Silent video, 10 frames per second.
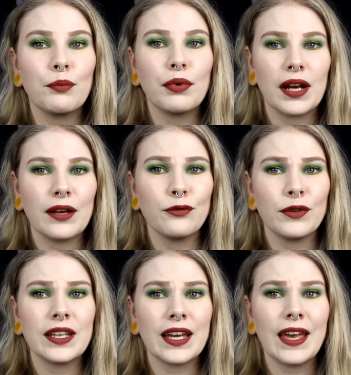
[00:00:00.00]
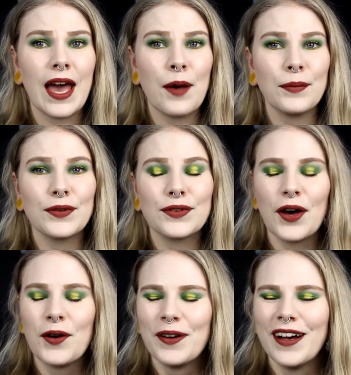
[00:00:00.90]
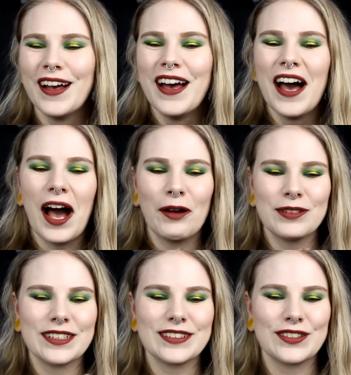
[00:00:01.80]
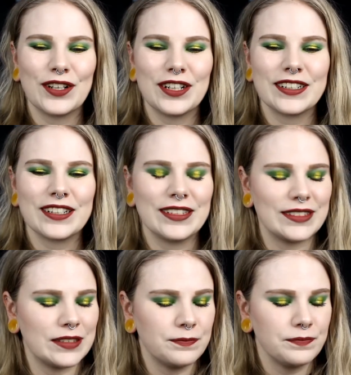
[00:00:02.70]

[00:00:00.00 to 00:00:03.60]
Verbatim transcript: but I think I am so I'll just start and